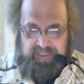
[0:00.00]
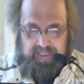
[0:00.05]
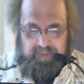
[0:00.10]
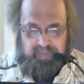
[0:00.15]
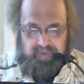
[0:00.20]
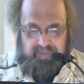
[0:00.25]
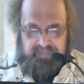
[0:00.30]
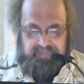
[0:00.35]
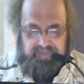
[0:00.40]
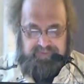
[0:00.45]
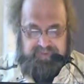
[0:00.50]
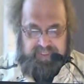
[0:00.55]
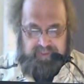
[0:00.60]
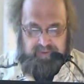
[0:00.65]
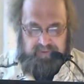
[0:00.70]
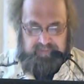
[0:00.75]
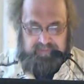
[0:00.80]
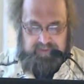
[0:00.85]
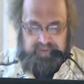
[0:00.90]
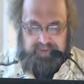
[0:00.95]
Hibbard for
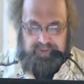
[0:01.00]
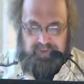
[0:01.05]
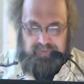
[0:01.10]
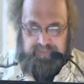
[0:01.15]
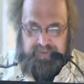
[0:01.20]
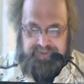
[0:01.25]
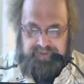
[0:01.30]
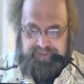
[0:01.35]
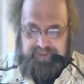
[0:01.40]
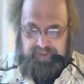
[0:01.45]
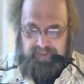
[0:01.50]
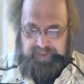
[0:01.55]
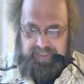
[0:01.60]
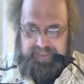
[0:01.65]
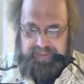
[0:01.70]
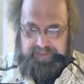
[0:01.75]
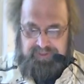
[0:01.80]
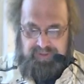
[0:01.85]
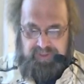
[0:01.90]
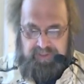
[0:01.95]
dinner and to stretch their
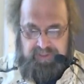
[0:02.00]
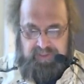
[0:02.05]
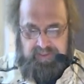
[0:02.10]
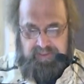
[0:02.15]
legs.